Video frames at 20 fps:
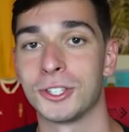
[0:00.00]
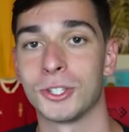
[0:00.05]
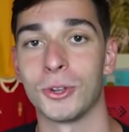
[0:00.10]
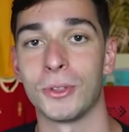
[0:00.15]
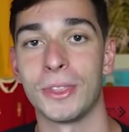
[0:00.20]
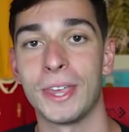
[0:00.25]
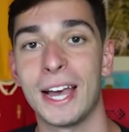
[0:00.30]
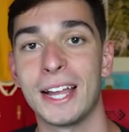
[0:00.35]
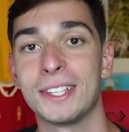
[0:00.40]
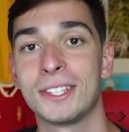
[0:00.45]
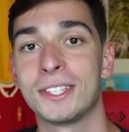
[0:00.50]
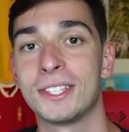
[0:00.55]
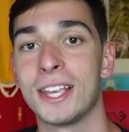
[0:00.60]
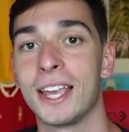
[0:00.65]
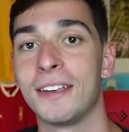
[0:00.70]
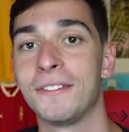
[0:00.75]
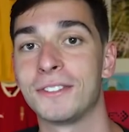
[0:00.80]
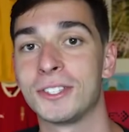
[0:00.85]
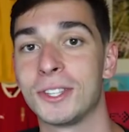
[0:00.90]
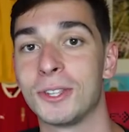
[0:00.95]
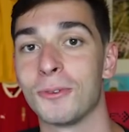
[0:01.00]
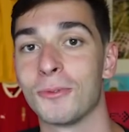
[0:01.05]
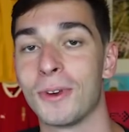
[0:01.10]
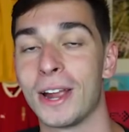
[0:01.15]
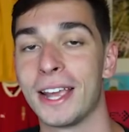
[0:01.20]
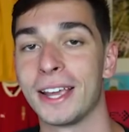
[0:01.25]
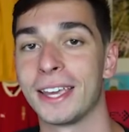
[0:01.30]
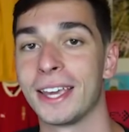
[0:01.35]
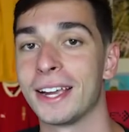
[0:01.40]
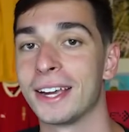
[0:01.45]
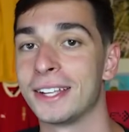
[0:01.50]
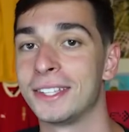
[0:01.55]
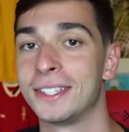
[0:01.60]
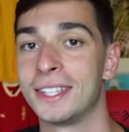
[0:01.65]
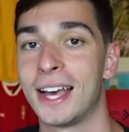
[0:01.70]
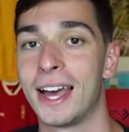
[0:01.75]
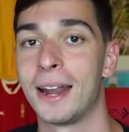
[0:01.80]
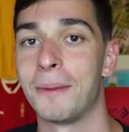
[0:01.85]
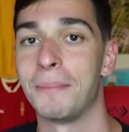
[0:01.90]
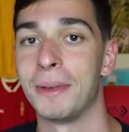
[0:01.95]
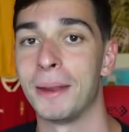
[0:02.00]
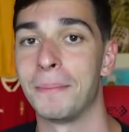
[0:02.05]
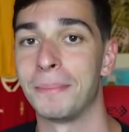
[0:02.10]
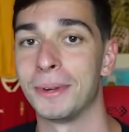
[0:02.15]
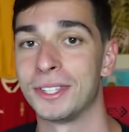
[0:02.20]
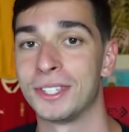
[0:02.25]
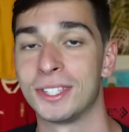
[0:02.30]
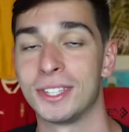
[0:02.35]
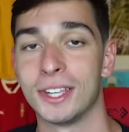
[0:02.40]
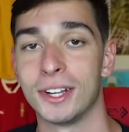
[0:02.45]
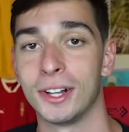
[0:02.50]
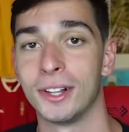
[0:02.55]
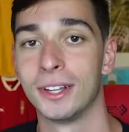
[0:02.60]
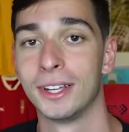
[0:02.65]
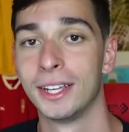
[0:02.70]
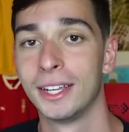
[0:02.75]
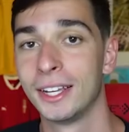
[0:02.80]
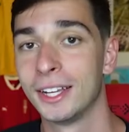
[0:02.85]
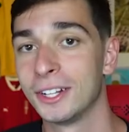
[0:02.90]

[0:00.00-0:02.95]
so that saves the ranking a tad bit, but still